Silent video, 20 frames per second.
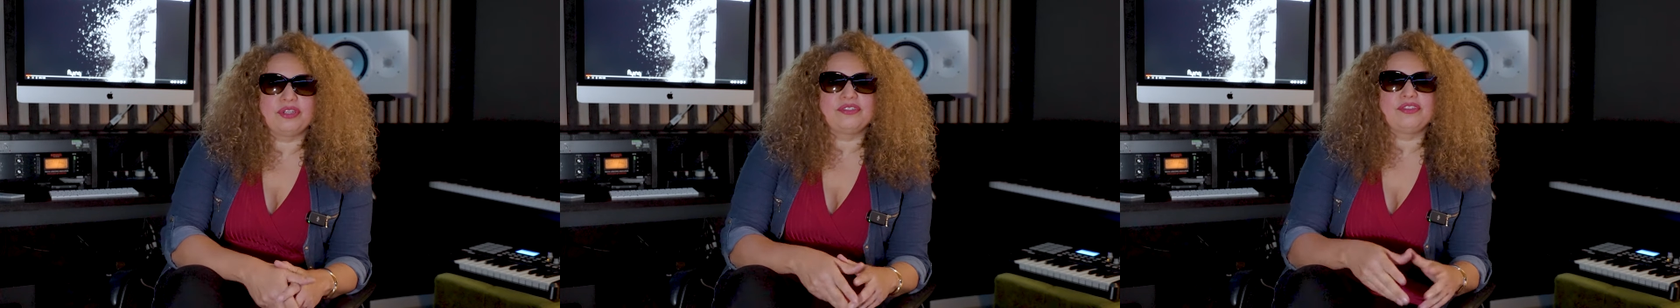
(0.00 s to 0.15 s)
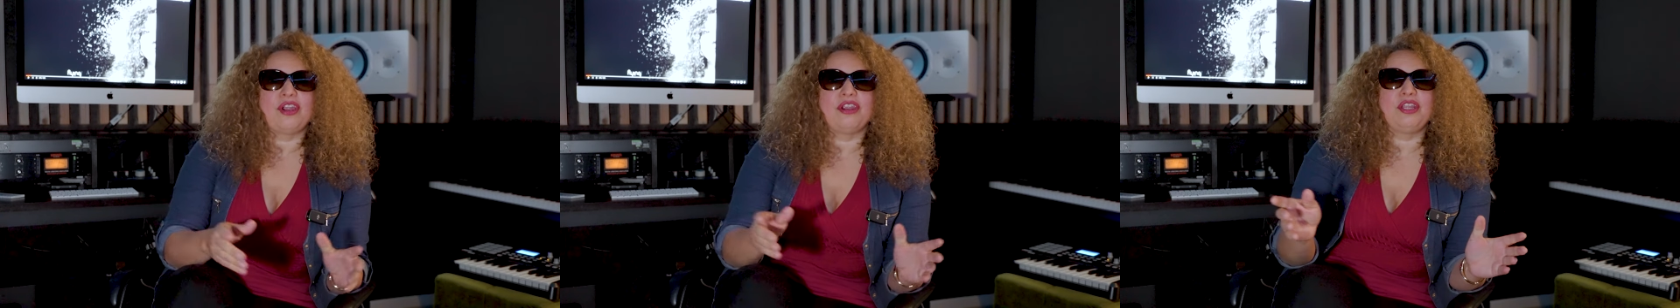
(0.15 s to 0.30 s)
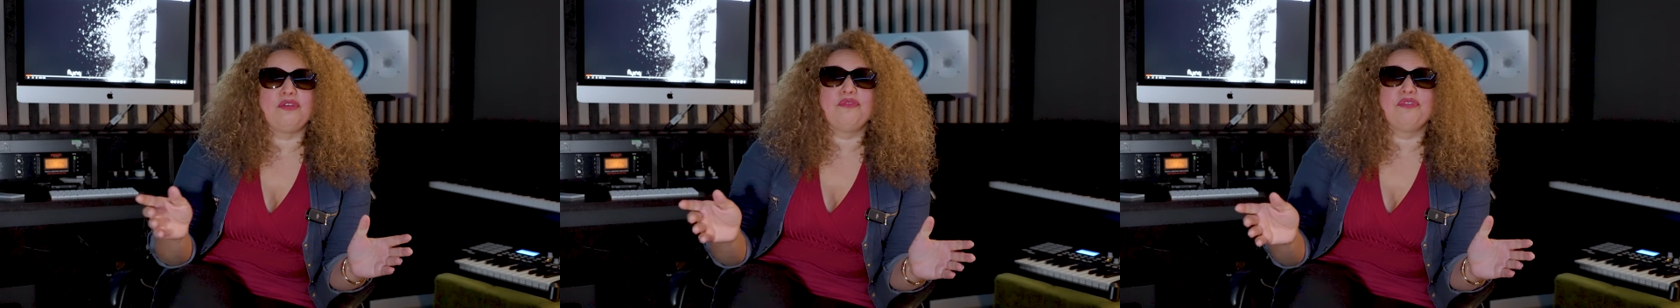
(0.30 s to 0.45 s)
We're
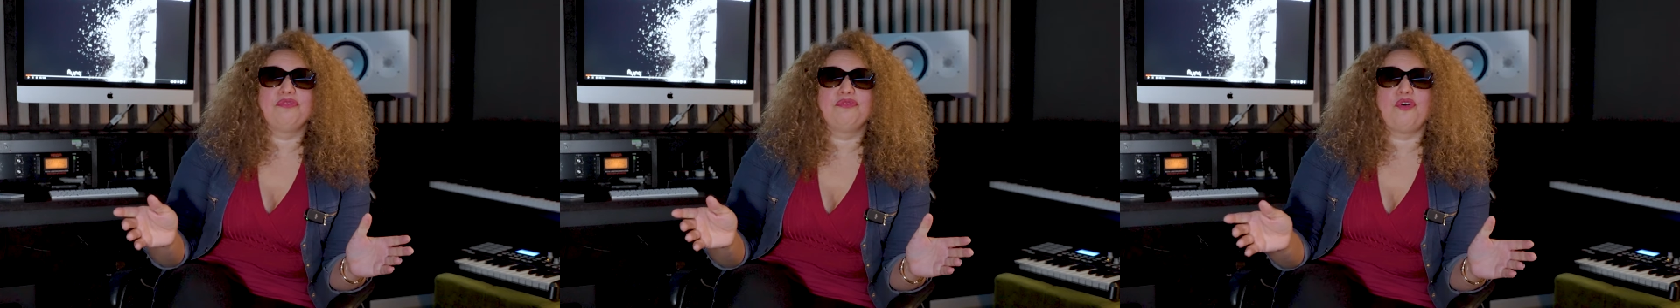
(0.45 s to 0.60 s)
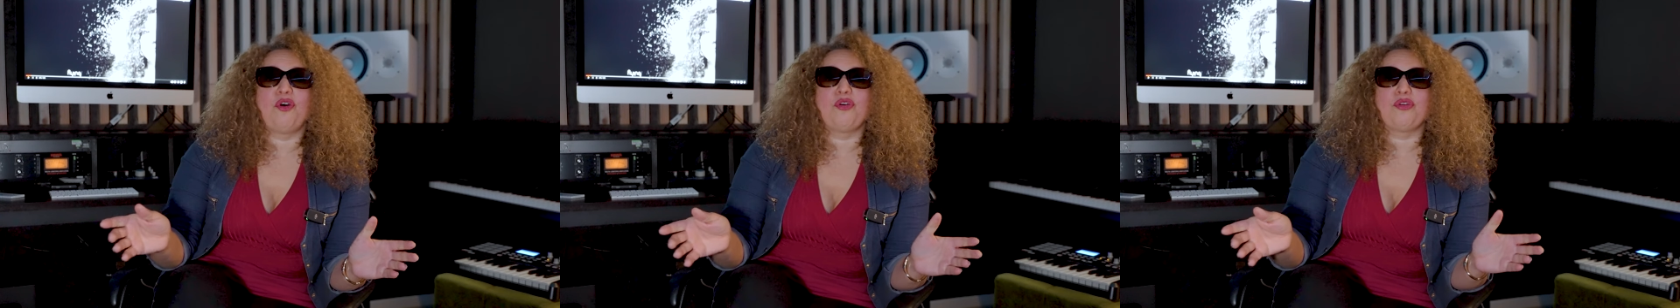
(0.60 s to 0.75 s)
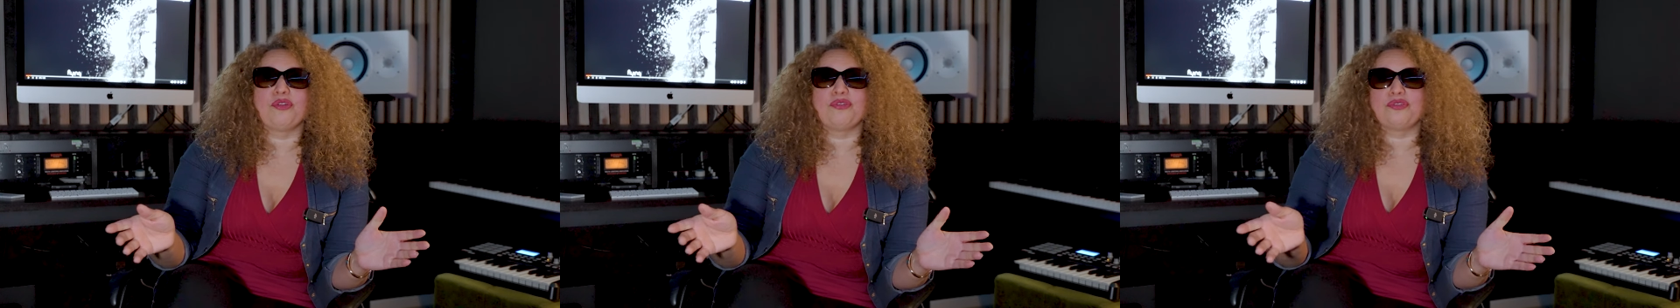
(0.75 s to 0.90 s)
starting with
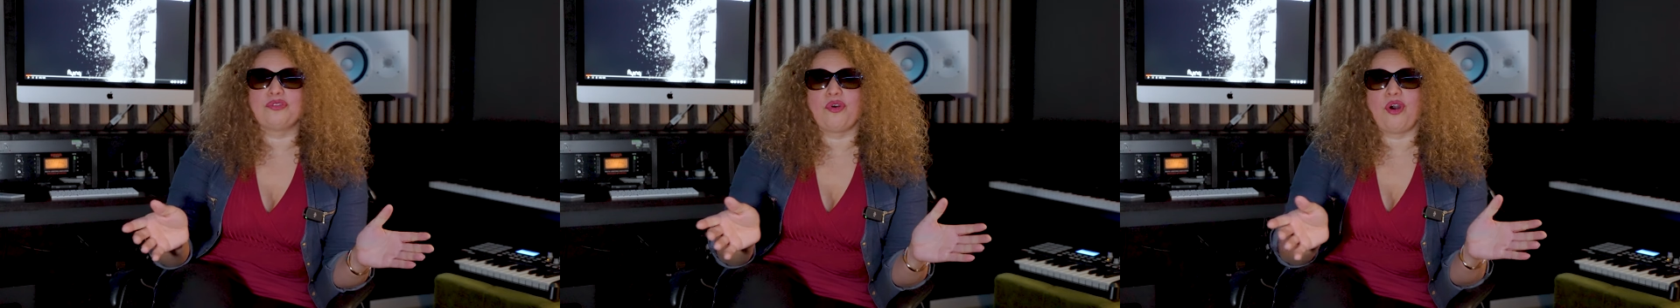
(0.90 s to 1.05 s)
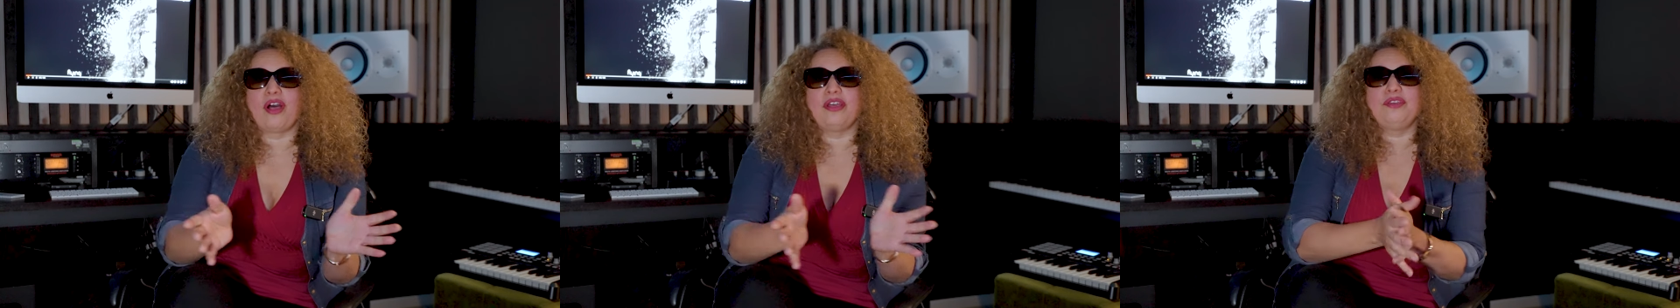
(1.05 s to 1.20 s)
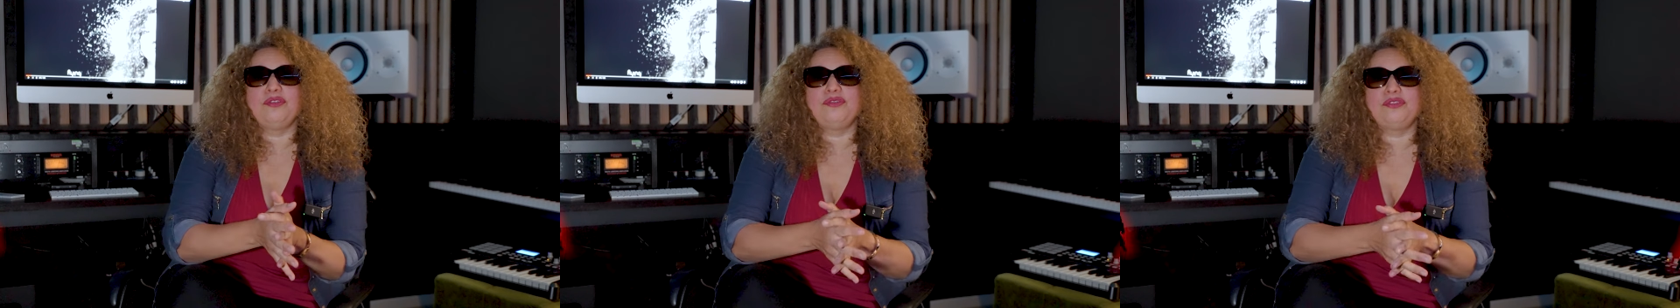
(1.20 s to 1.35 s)
vocals.
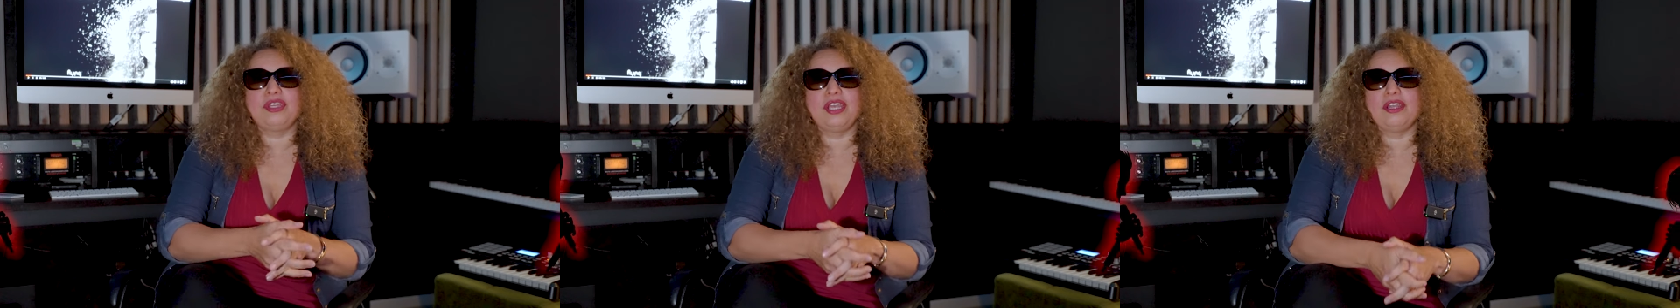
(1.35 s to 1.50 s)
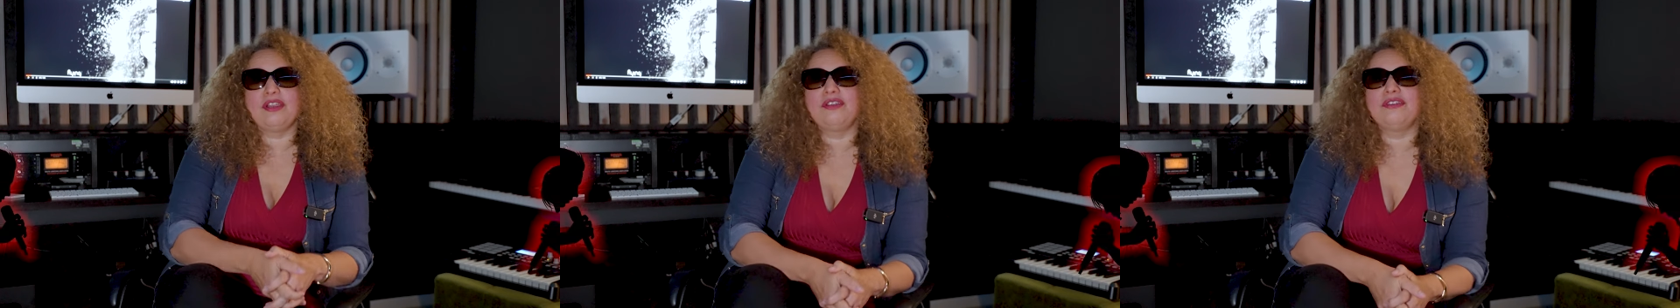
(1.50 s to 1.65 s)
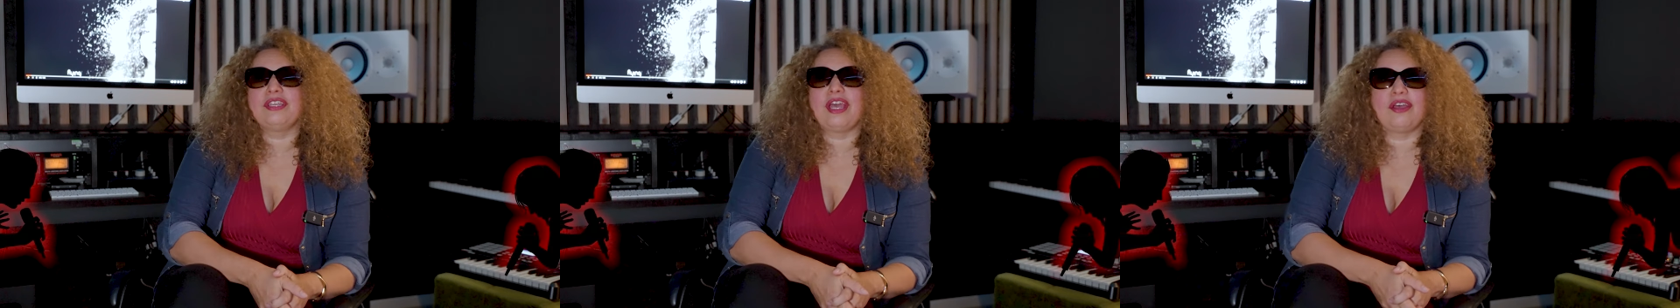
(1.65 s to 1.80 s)
So all you
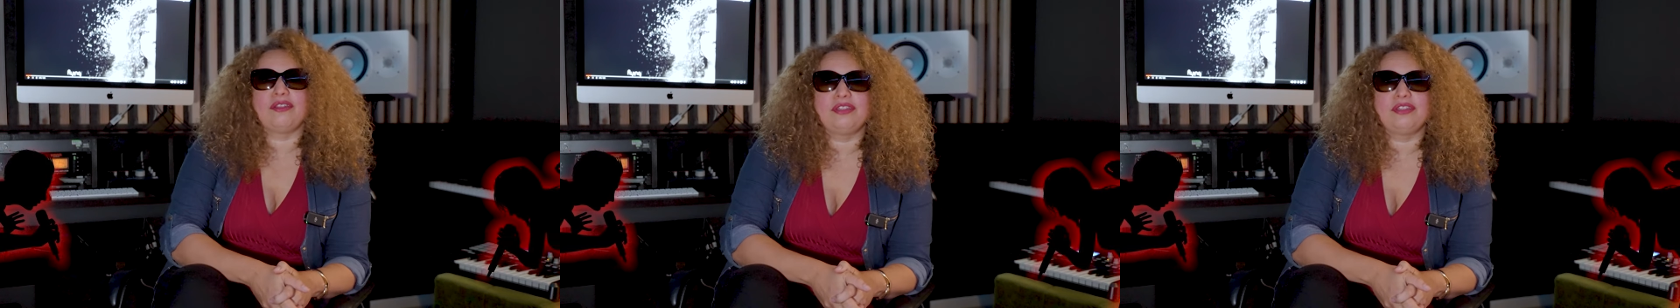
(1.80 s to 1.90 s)
singers